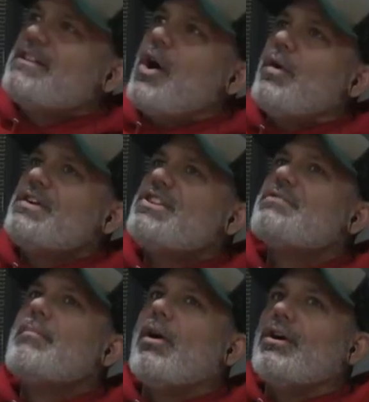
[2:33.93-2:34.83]
it's always
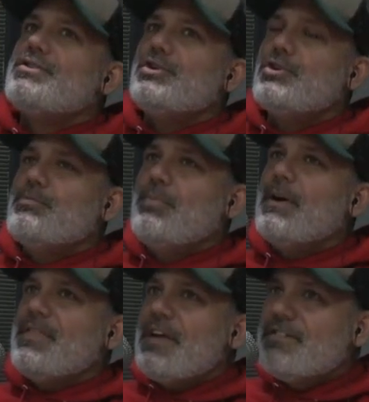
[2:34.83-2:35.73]
smart to
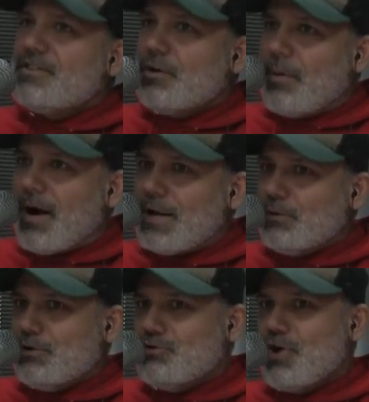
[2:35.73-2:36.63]
put things in your body
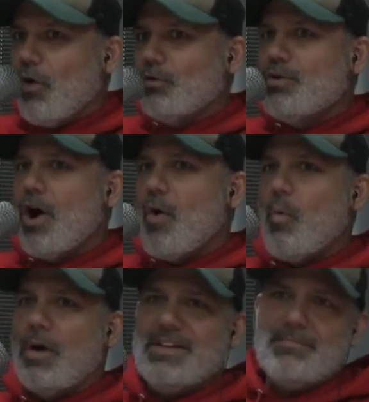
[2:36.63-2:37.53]
when you don't know
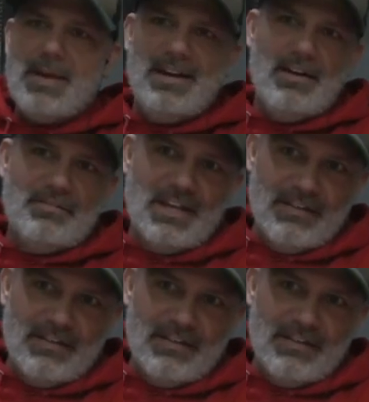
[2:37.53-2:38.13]
what it's made of,